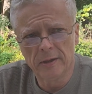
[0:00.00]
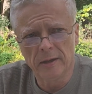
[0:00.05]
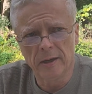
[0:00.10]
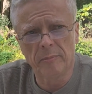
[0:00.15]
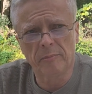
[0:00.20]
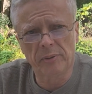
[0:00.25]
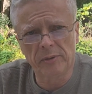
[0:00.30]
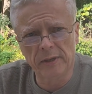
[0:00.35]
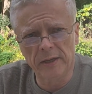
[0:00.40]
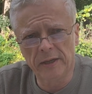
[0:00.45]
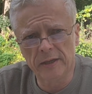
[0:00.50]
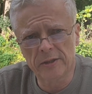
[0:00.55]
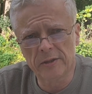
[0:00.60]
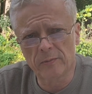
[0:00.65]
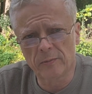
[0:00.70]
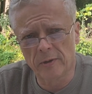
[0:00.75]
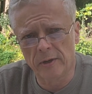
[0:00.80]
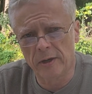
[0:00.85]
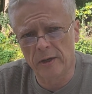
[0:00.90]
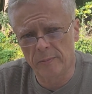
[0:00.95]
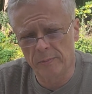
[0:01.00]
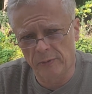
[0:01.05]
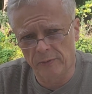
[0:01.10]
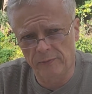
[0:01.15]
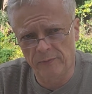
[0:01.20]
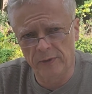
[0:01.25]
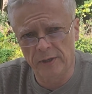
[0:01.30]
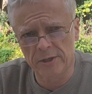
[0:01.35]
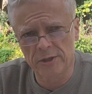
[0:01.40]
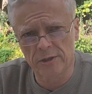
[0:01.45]
a place where a
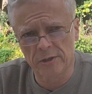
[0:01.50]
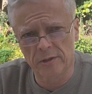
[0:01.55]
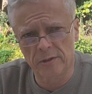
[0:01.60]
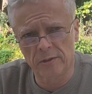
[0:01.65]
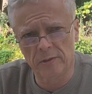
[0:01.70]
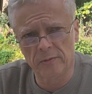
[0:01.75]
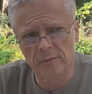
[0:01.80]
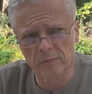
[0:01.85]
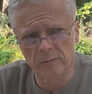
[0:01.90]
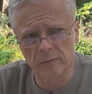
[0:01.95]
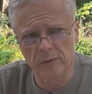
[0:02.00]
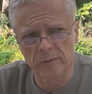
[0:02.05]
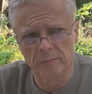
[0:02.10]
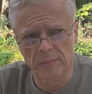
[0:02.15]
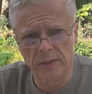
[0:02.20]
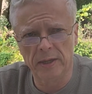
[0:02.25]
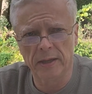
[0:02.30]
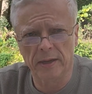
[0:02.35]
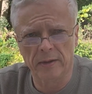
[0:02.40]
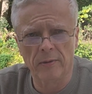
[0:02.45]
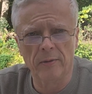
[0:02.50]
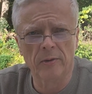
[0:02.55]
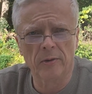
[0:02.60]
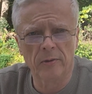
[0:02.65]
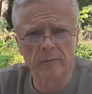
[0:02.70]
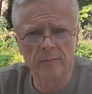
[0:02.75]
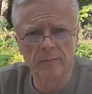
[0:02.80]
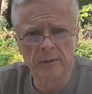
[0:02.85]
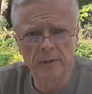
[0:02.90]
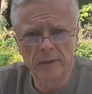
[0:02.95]
professional would be at
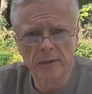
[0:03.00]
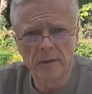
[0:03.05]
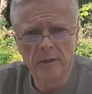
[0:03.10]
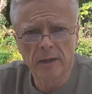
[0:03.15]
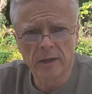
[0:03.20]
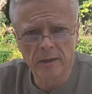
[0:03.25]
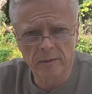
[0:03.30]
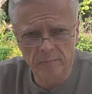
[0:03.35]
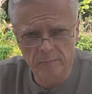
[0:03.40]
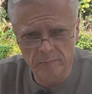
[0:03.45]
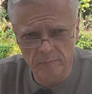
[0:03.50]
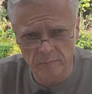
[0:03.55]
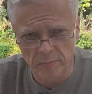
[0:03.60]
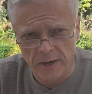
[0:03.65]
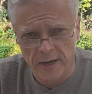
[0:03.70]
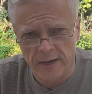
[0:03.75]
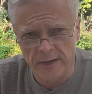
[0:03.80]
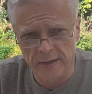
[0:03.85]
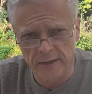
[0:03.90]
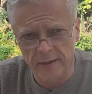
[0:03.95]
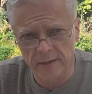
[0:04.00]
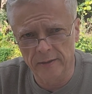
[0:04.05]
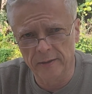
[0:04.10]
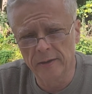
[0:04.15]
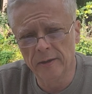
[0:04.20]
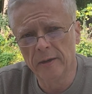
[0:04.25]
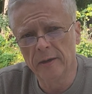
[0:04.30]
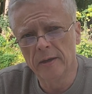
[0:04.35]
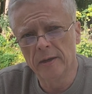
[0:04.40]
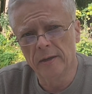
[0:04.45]
home
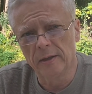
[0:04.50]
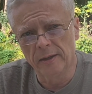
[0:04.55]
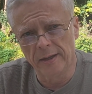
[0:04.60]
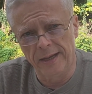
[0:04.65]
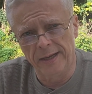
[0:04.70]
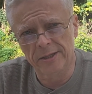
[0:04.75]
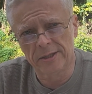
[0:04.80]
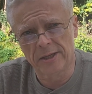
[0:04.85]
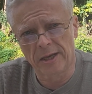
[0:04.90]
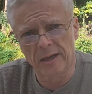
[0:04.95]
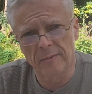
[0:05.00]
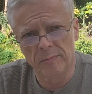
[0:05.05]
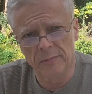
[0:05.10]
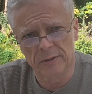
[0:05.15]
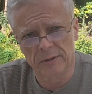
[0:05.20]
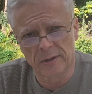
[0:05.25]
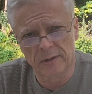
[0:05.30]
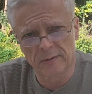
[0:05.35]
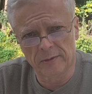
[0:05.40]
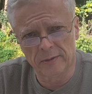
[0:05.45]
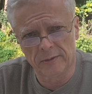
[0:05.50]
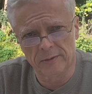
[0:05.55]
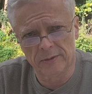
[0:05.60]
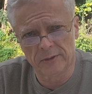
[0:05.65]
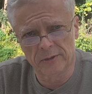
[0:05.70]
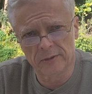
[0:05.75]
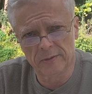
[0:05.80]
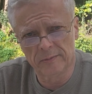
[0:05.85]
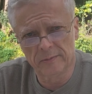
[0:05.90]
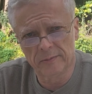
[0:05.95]
buying landscape
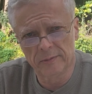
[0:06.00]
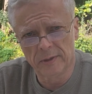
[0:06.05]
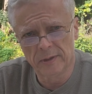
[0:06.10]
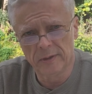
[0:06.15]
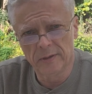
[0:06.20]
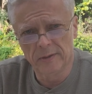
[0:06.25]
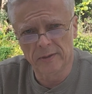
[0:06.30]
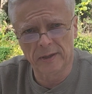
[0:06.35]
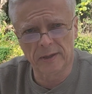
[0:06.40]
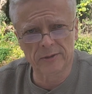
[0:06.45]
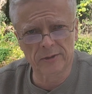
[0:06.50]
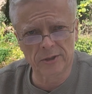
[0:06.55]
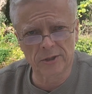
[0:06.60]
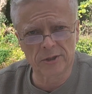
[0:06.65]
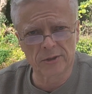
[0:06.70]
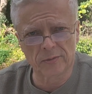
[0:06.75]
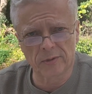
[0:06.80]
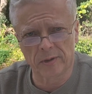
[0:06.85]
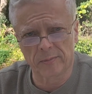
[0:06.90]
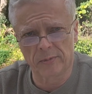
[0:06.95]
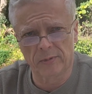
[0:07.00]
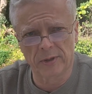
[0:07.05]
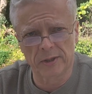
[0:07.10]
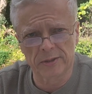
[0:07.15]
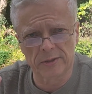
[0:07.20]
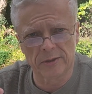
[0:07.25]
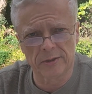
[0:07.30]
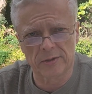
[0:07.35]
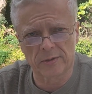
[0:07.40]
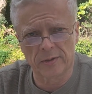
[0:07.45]
materials, not just
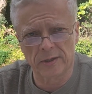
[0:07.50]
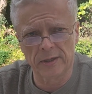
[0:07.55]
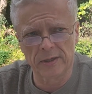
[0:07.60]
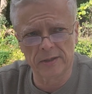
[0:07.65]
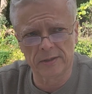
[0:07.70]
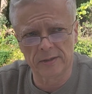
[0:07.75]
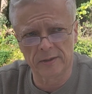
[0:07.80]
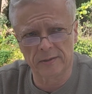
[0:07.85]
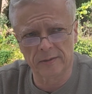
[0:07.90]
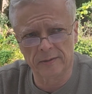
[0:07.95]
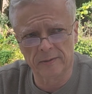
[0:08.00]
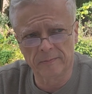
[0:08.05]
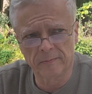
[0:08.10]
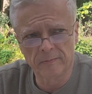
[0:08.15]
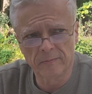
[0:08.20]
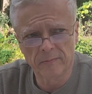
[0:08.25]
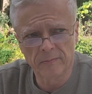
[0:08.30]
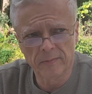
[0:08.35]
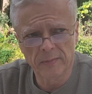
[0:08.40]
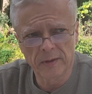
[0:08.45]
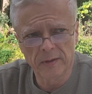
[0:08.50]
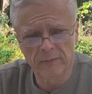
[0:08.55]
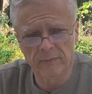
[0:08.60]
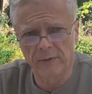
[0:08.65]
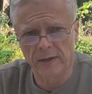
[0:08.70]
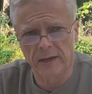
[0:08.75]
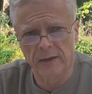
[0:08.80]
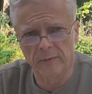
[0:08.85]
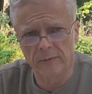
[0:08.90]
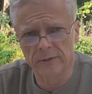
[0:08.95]
shrubberies and trees and
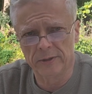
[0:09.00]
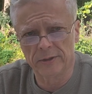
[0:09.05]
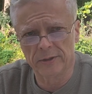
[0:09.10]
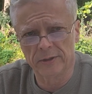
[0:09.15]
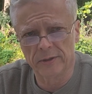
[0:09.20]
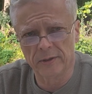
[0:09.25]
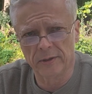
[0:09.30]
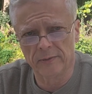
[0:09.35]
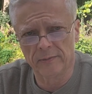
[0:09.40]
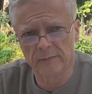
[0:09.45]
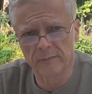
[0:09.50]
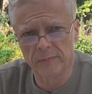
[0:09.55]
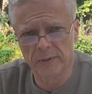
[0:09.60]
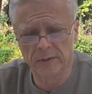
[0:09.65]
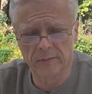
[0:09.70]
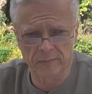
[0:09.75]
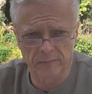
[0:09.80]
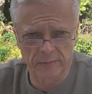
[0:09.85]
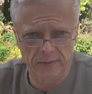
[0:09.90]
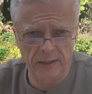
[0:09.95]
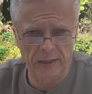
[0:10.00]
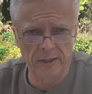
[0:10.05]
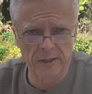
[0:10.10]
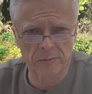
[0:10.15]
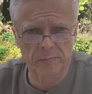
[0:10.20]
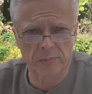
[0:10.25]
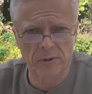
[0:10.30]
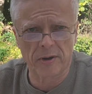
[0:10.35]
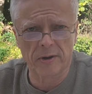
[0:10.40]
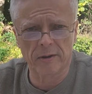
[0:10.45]
flowers and stuff. That
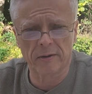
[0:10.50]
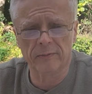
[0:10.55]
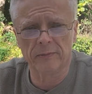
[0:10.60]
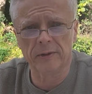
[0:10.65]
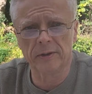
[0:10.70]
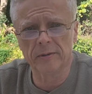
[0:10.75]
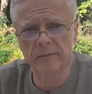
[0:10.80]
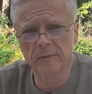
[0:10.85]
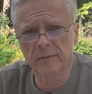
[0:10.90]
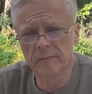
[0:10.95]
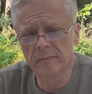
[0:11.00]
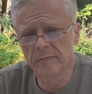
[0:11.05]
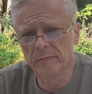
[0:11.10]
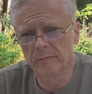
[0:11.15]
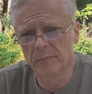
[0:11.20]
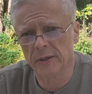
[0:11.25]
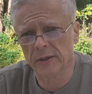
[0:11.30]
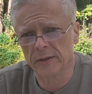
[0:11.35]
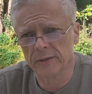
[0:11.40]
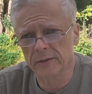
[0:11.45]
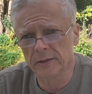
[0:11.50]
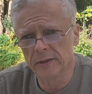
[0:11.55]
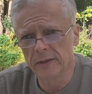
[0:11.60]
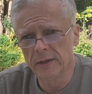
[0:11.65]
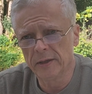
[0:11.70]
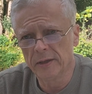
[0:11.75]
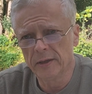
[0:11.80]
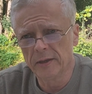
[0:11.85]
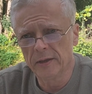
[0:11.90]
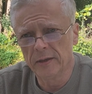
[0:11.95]
is part of it, but
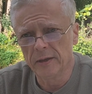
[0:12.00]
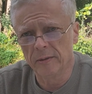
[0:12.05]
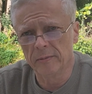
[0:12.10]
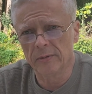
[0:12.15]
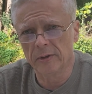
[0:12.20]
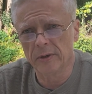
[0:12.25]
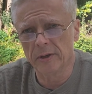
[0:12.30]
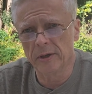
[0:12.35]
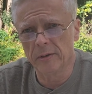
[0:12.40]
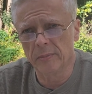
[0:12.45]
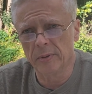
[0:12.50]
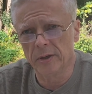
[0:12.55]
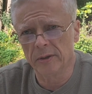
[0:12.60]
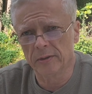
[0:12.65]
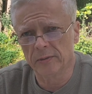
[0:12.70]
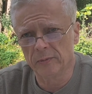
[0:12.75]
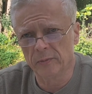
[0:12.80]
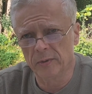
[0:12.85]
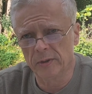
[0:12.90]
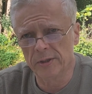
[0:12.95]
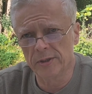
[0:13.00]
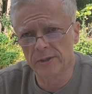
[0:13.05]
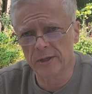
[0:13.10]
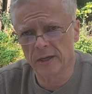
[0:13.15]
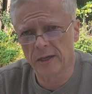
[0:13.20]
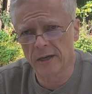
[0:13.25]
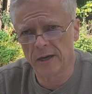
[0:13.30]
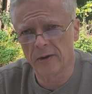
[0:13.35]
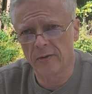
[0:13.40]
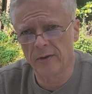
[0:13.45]
I'm talking about the ones
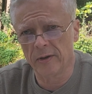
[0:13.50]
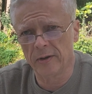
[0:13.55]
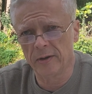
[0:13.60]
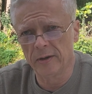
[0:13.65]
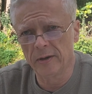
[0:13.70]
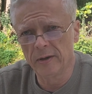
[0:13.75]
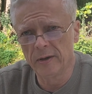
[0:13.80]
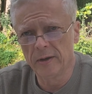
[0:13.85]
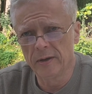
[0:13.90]
that carry